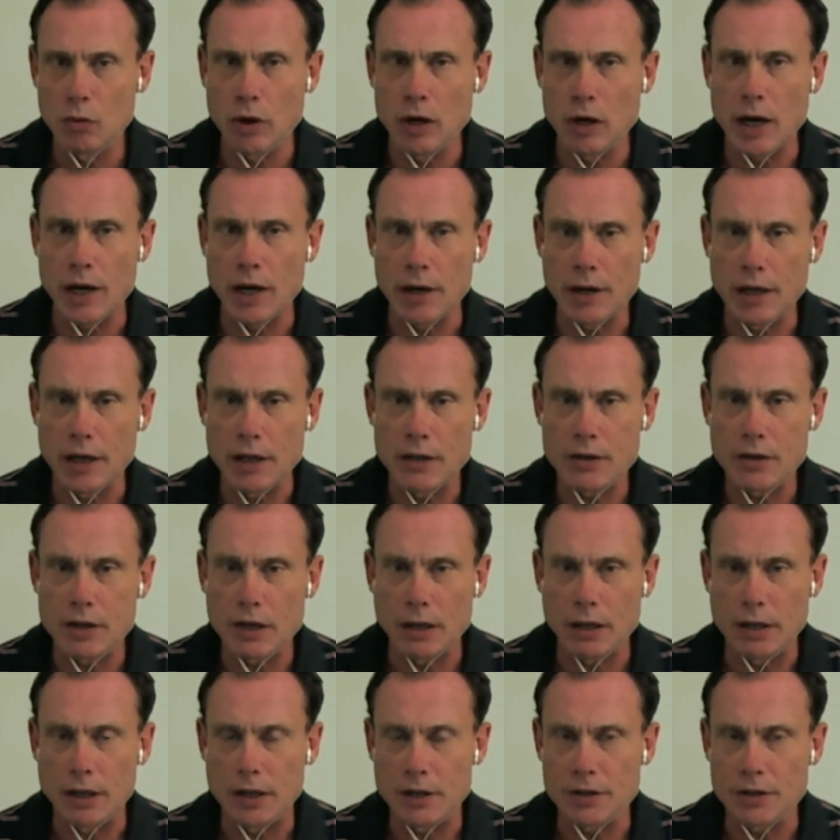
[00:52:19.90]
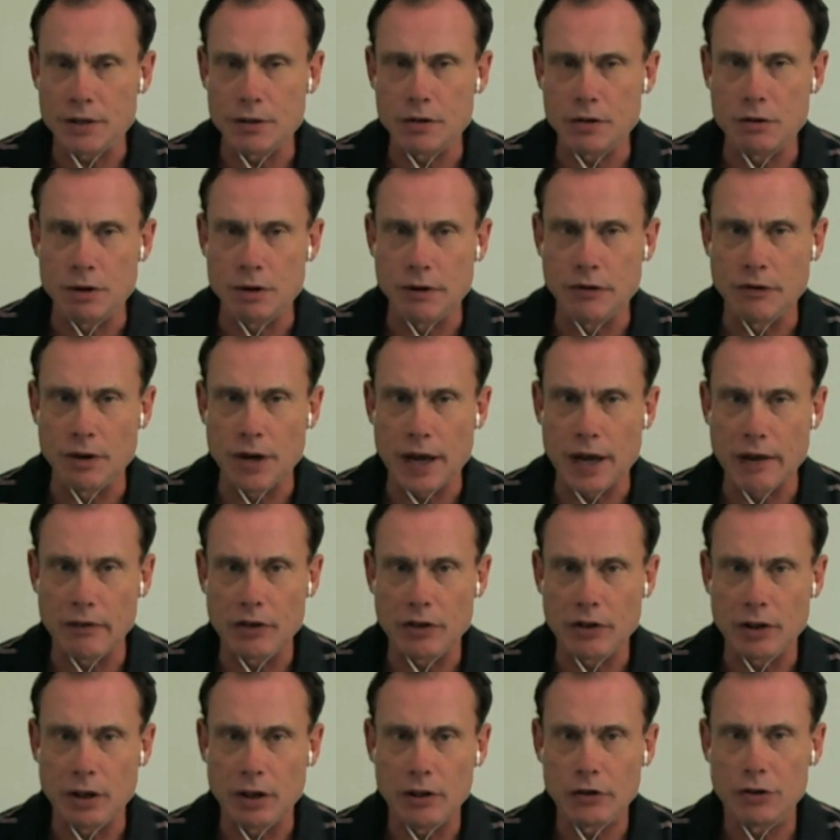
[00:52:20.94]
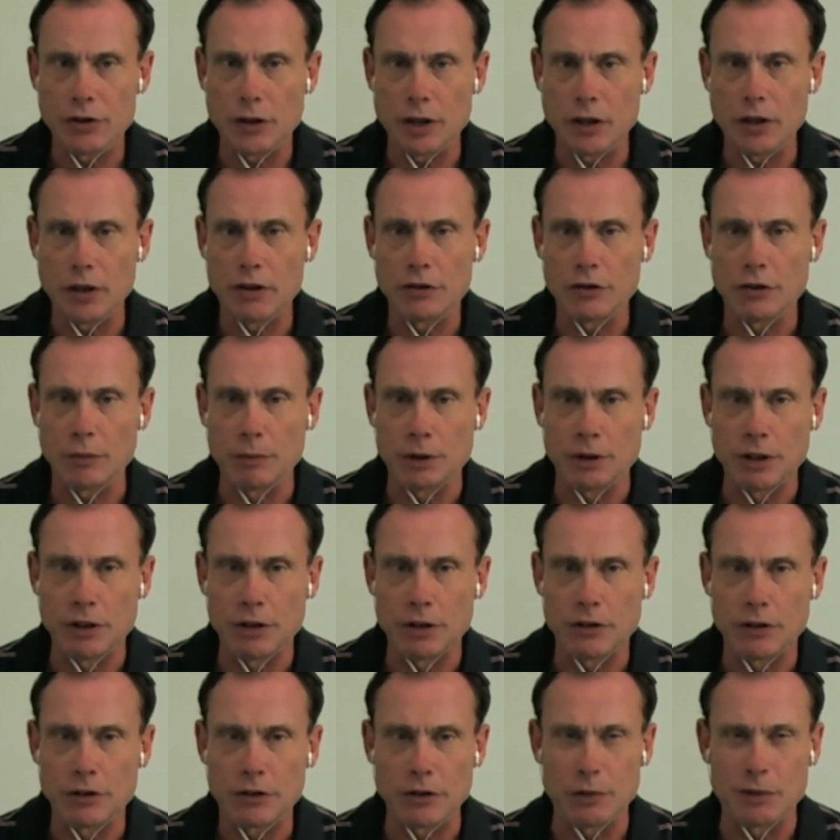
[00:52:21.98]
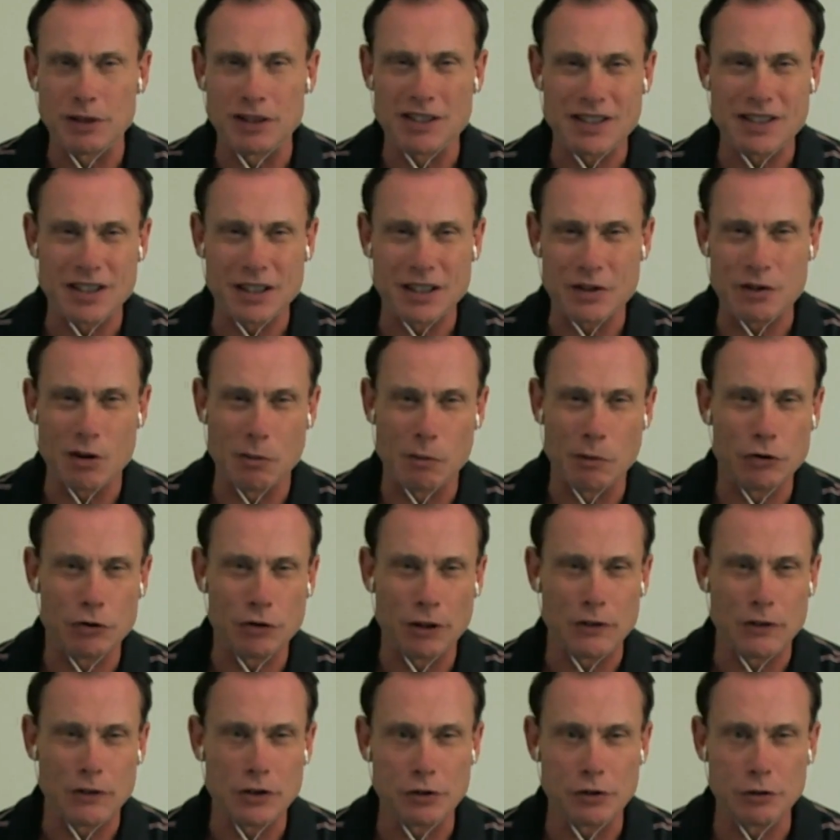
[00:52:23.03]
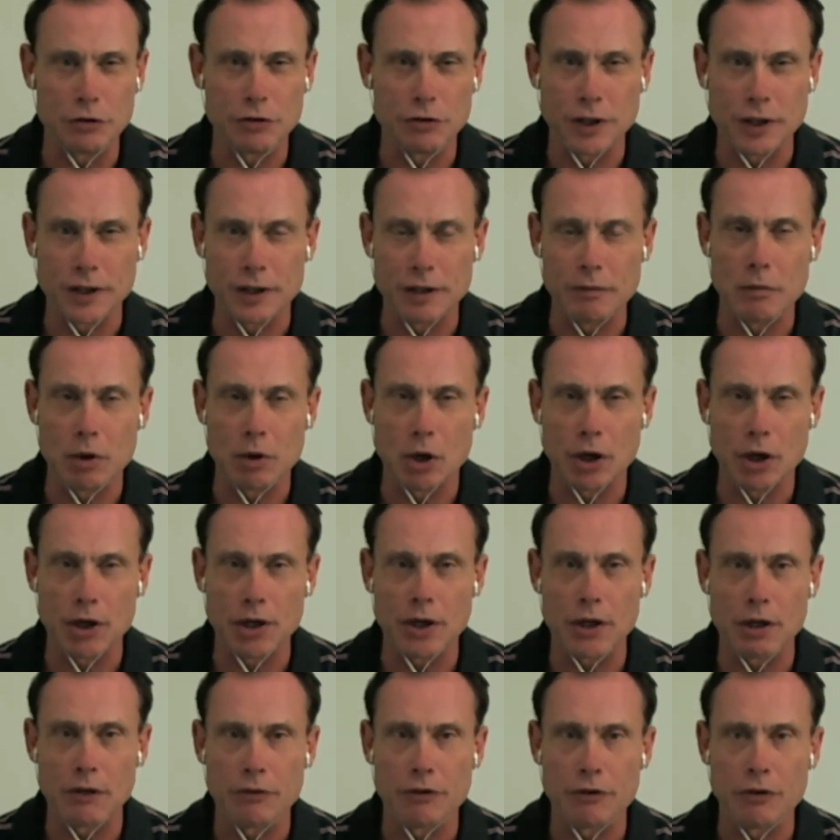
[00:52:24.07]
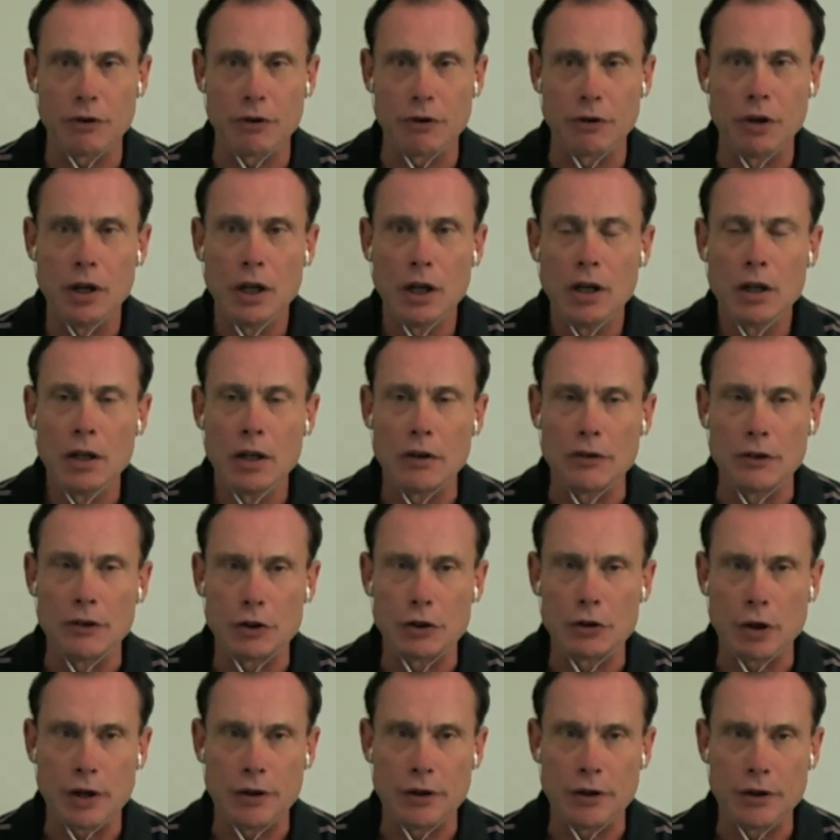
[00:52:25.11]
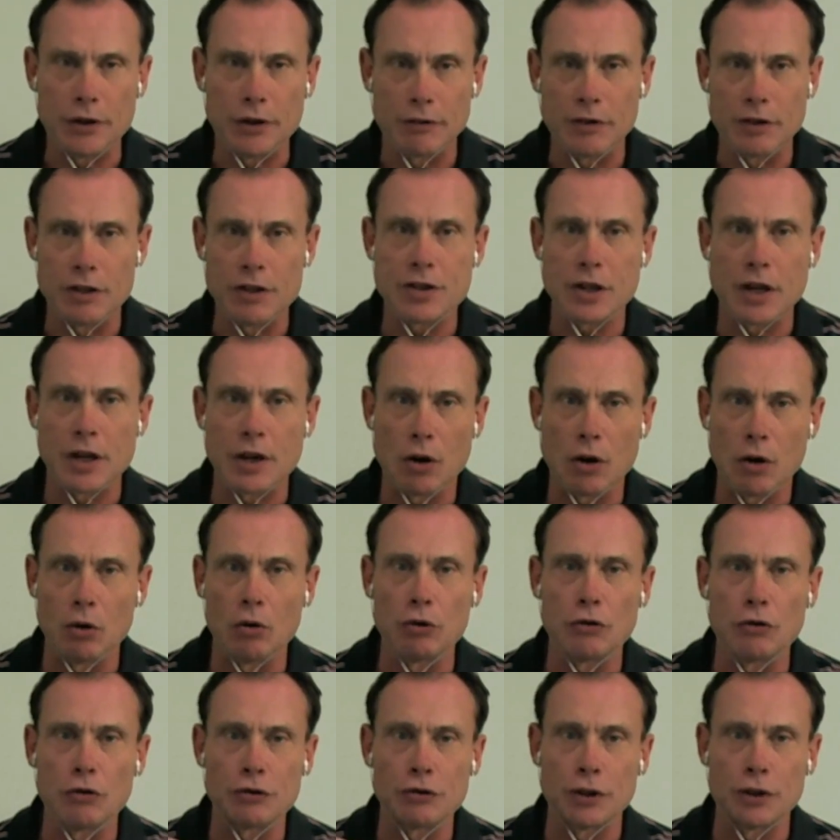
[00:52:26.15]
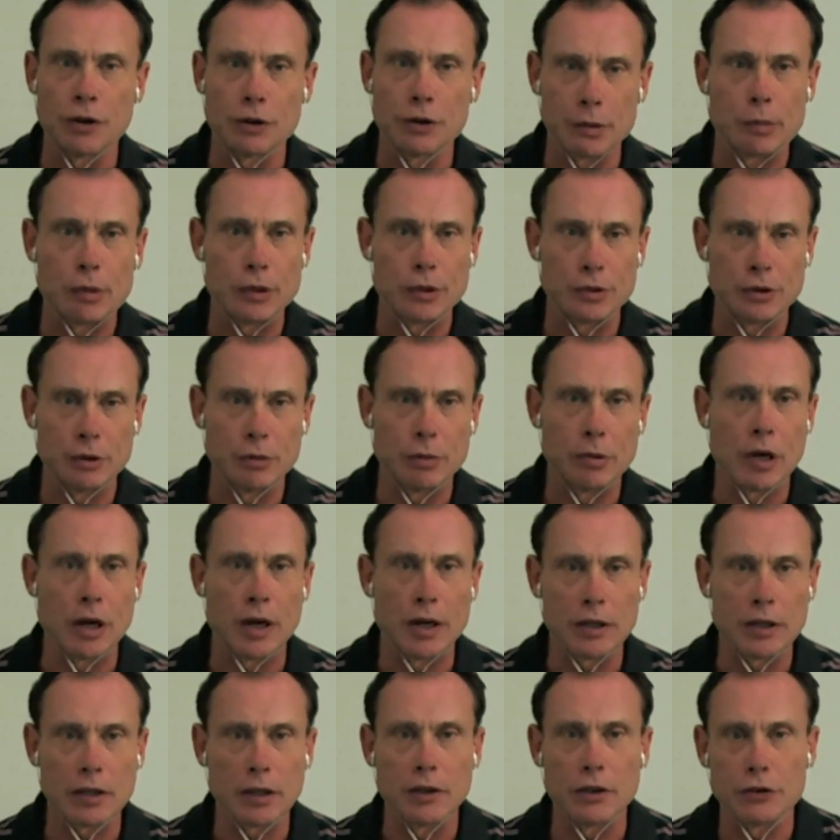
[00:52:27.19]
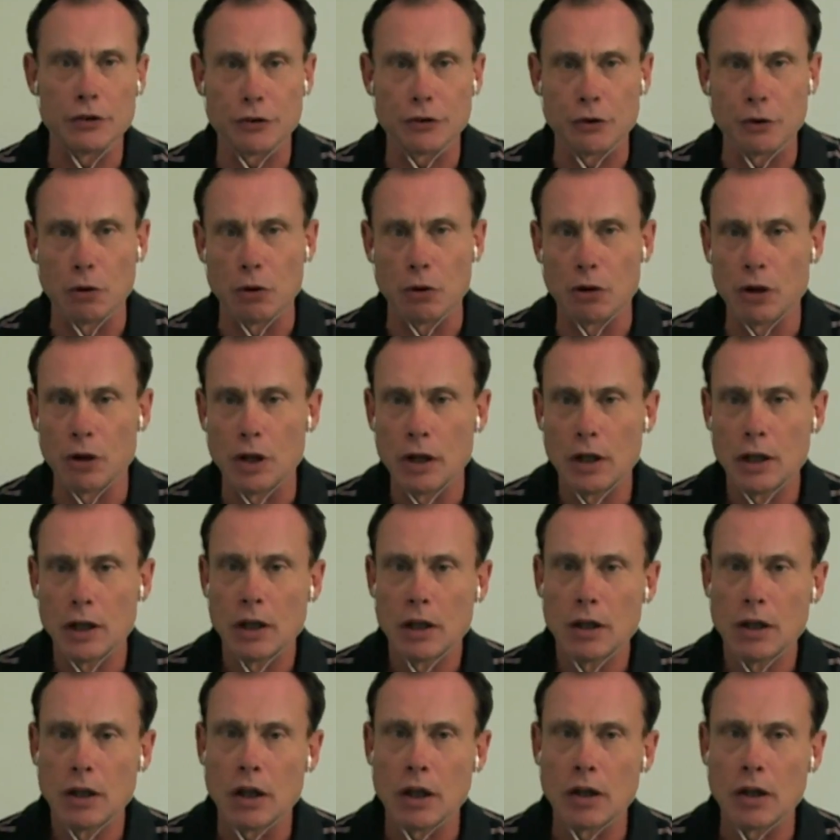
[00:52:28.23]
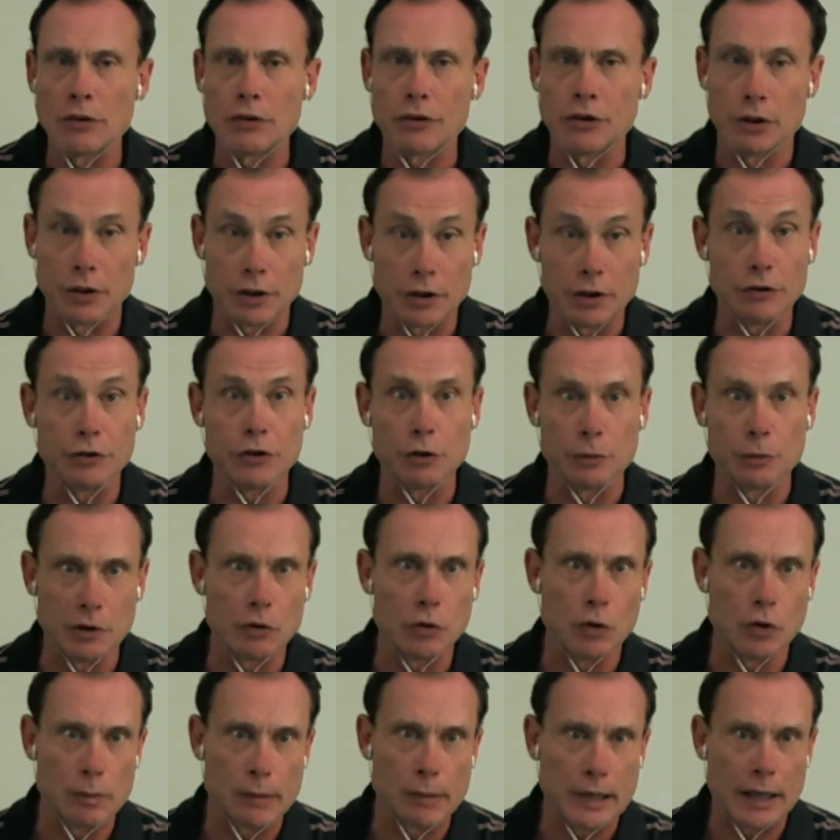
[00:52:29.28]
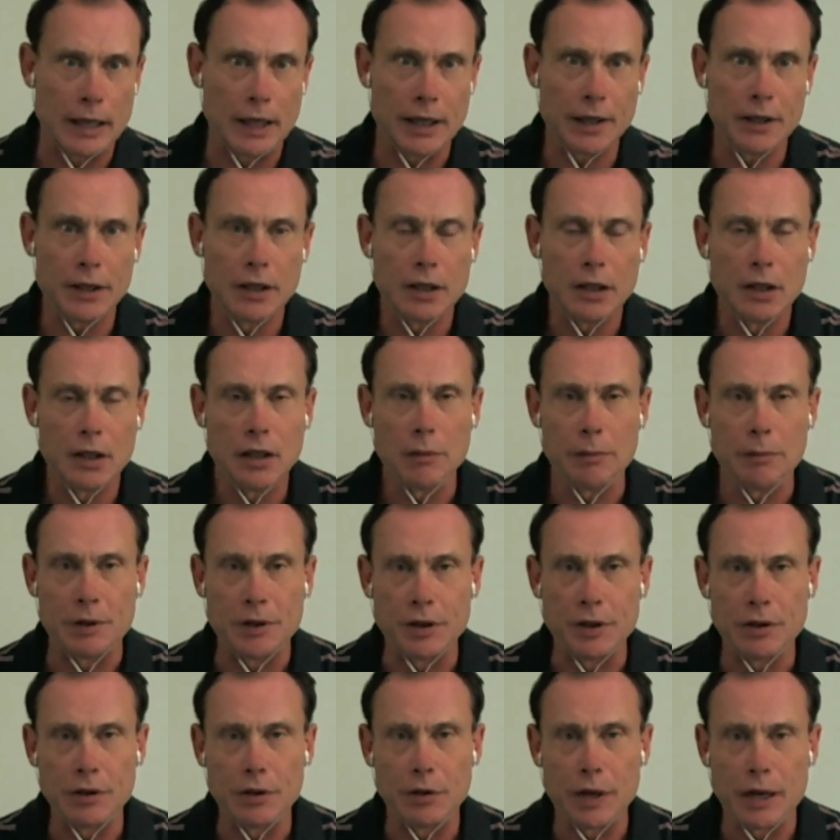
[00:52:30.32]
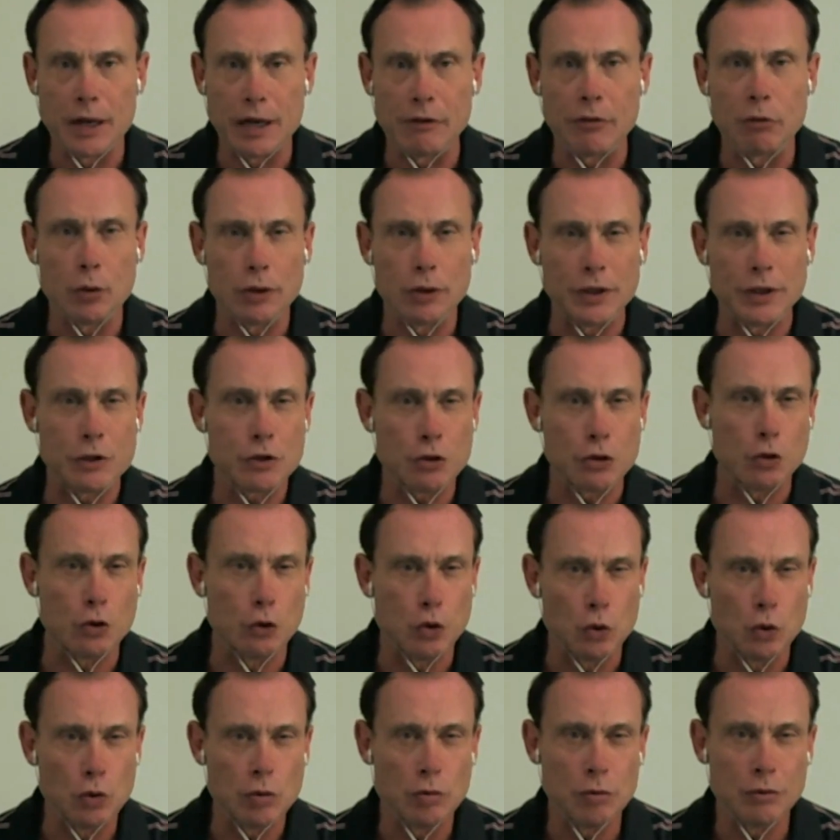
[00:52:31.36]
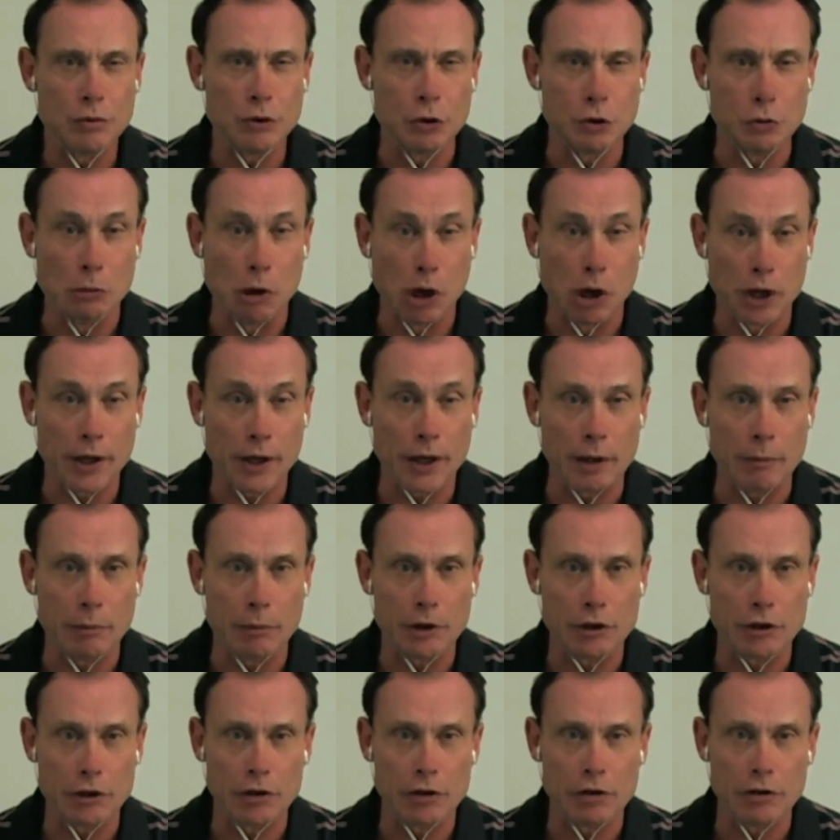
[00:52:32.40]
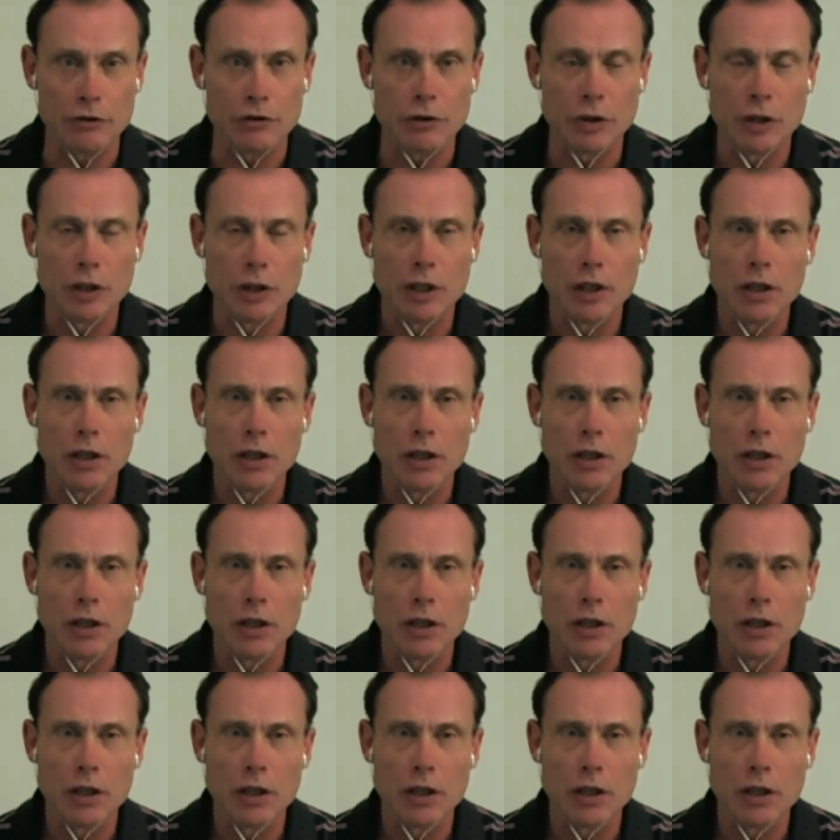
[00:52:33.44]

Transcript: right, and that's yeah, that's the two different avatars there. So, I mean, to some extent, you almost have a two-sided market if you're if you're trying to convince a wholesaler to put your product in the store uh, so the consumers will buy it. I mean, you have really two two marketing missions.